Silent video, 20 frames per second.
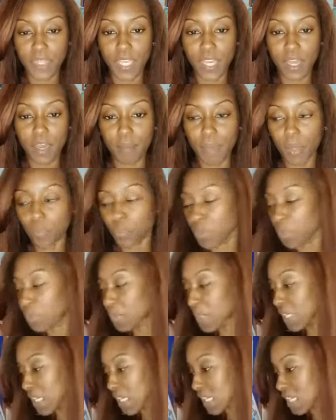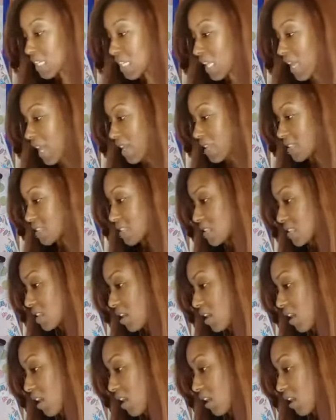Um, I will be in class
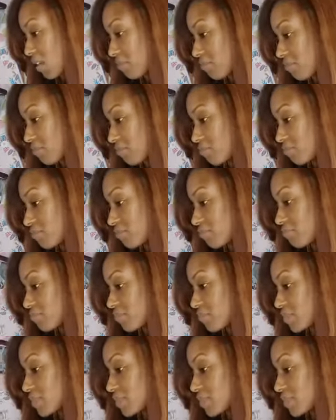um,